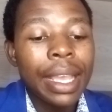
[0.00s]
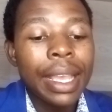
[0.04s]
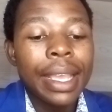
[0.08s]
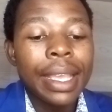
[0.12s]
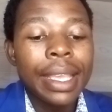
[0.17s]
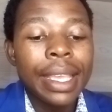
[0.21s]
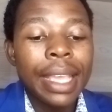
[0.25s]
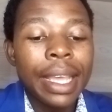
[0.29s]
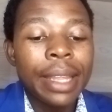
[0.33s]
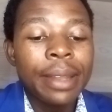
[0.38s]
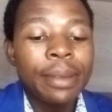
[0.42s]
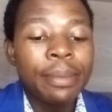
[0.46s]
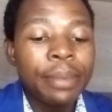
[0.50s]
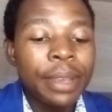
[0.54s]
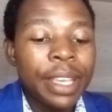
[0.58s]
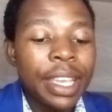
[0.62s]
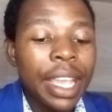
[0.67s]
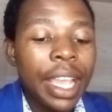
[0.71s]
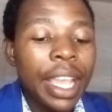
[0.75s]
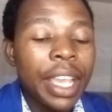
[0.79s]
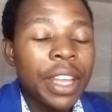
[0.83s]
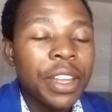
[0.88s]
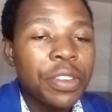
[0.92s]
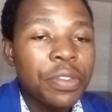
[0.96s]
can
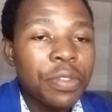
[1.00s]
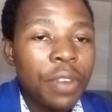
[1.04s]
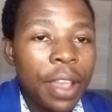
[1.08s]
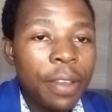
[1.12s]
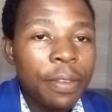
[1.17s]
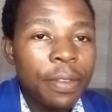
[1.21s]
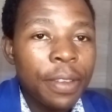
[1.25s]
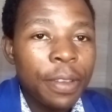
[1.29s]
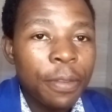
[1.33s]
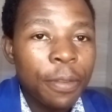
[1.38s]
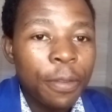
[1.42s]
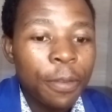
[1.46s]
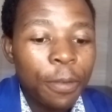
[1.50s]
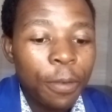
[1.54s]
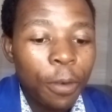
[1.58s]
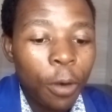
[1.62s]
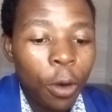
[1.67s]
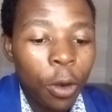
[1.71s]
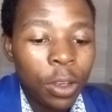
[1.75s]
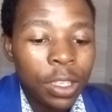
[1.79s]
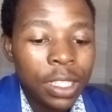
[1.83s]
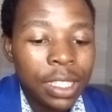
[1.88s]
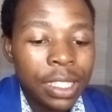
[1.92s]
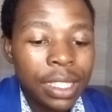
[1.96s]
be a driving
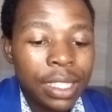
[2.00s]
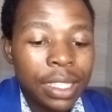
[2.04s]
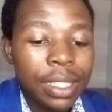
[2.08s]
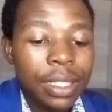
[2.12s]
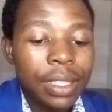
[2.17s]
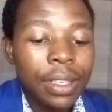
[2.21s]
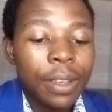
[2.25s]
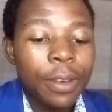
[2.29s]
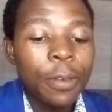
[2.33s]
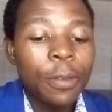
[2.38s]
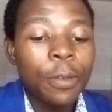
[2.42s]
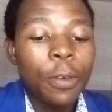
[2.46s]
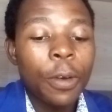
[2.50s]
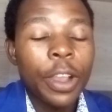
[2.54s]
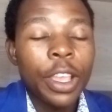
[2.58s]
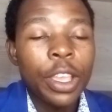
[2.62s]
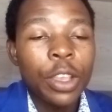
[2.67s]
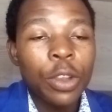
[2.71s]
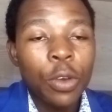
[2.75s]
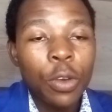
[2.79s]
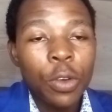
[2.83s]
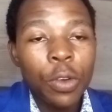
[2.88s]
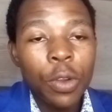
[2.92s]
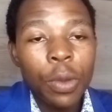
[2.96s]
force for
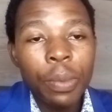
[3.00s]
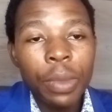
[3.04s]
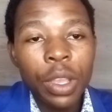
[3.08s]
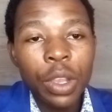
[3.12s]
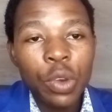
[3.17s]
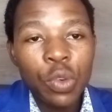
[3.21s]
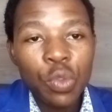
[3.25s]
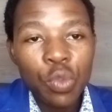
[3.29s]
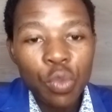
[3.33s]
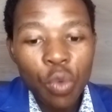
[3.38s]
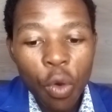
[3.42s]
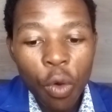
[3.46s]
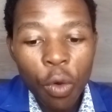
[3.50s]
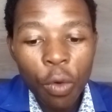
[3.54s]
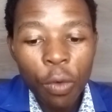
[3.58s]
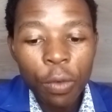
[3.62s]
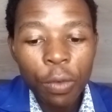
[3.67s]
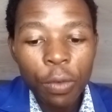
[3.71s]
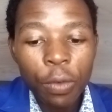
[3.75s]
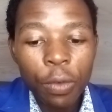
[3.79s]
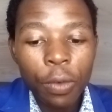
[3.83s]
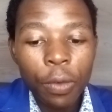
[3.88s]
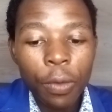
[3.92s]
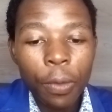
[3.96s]
economic
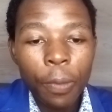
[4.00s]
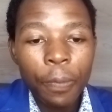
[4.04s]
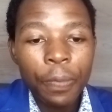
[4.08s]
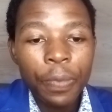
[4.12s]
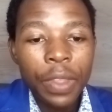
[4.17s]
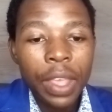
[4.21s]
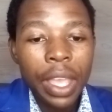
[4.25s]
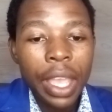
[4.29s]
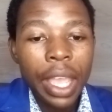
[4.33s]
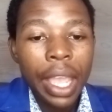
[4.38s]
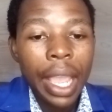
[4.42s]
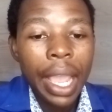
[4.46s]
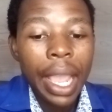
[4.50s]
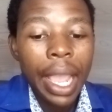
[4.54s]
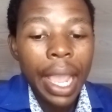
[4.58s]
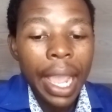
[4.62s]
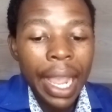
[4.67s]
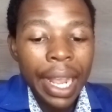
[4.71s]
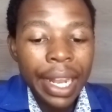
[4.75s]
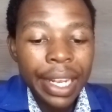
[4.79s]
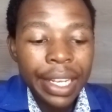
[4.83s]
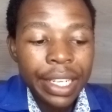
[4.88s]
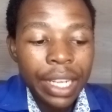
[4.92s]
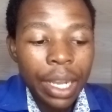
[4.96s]
growth.
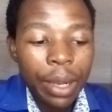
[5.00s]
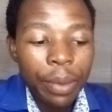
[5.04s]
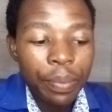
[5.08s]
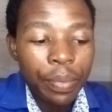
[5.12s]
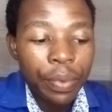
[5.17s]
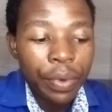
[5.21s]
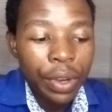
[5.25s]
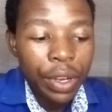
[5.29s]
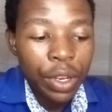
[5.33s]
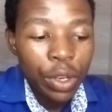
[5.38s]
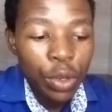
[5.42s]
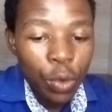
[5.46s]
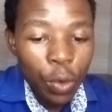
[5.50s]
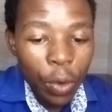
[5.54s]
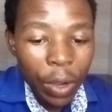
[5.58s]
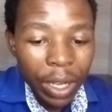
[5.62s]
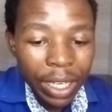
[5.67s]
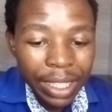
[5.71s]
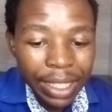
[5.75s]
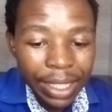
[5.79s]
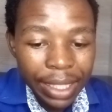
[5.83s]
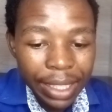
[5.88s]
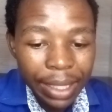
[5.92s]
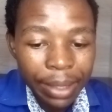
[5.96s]

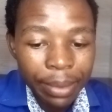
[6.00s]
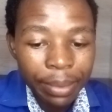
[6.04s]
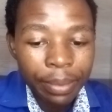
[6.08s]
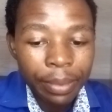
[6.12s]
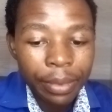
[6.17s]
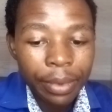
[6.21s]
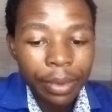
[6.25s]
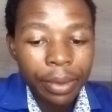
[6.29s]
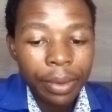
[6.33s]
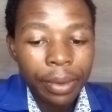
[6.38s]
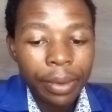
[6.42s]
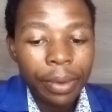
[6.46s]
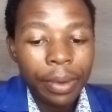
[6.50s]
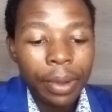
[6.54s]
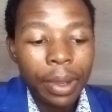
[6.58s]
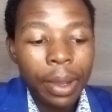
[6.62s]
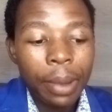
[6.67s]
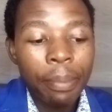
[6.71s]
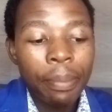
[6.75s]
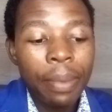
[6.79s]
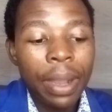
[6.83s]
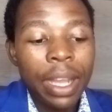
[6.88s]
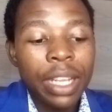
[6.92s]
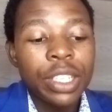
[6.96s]
Entrepreneurship
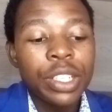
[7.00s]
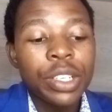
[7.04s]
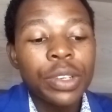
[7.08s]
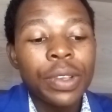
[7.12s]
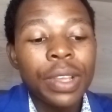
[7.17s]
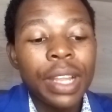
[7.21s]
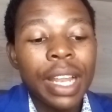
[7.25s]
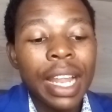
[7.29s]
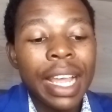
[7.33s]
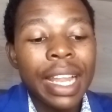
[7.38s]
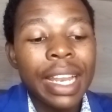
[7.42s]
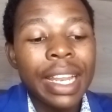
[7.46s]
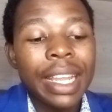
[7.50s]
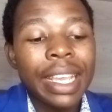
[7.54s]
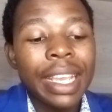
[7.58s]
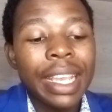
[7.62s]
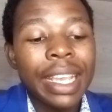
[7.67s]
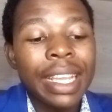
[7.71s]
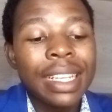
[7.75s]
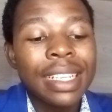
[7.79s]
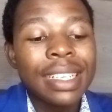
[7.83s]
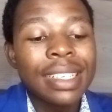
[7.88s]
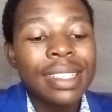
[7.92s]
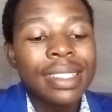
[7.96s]
particularly
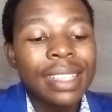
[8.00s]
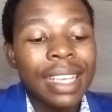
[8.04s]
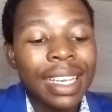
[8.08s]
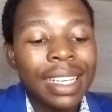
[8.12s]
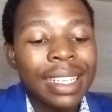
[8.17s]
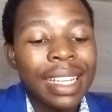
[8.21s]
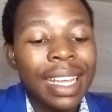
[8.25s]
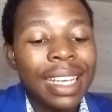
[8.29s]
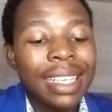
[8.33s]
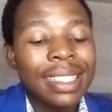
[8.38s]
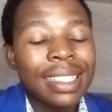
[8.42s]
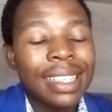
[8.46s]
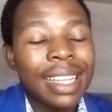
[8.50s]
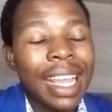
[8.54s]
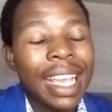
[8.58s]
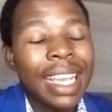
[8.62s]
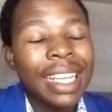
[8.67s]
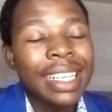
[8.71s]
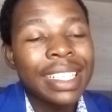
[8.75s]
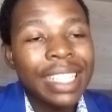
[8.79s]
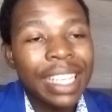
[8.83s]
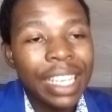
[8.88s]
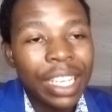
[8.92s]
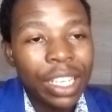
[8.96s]
in sectors
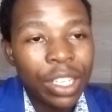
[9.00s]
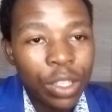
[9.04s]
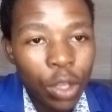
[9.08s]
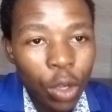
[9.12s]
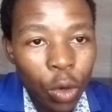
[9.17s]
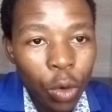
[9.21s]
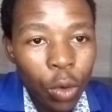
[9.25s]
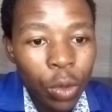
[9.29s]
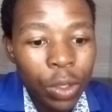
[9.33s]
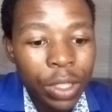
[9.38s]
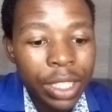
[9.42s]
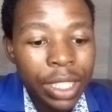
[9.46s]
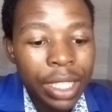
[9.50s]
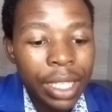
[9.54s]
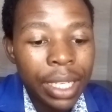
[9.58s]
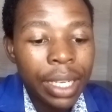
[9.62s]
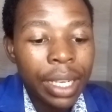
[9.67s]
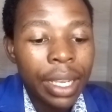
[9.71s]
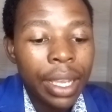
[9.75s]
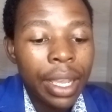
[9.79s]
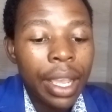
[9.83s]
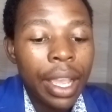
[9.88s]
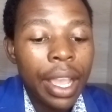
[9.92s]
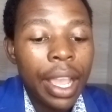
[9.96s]
like technology
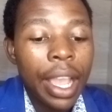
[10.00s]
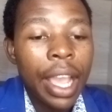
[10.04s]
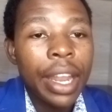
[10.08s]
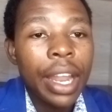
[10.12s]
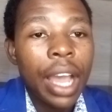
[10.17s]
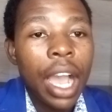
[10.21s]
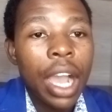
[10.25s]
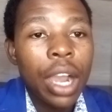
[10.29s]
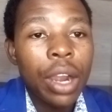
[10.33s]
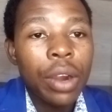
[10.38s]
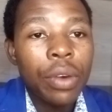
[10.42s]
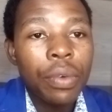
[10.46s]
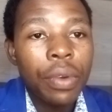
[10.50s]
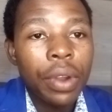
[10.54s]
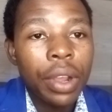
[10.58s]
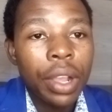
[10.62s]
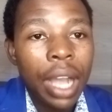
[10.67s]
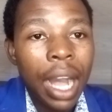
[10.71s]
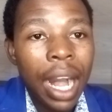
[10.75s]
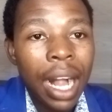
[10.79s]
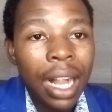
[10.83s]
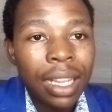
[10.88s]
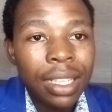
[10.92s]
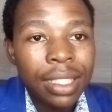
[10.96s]
and
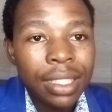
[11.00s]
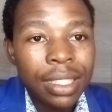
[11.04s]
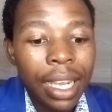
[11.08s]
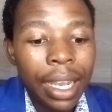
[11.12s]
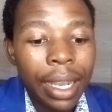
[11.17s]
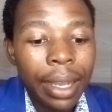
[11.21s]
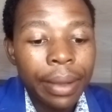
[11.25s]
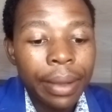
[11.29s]
agriculture,